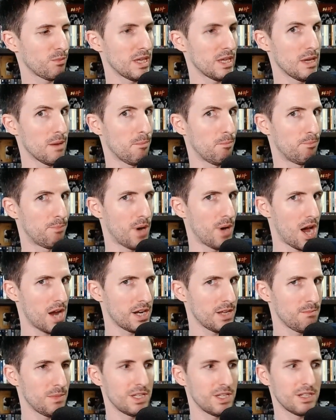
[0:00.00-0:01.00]
the
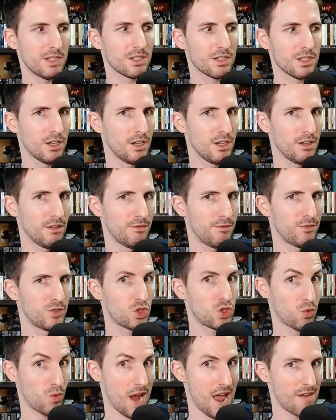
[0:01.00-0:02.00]
embodiment of
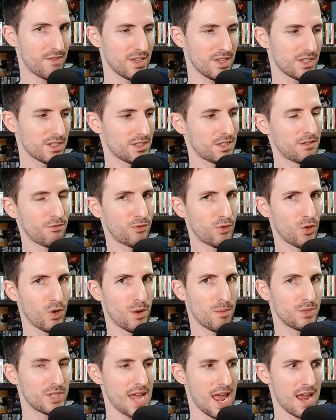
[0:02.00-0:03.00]
Travis
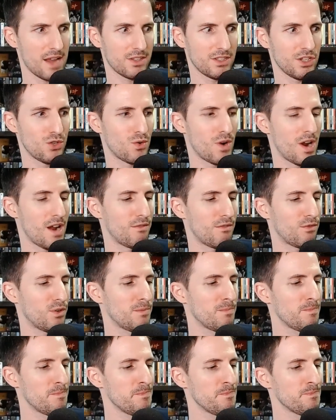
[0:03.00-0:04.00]
from Taxi Driver.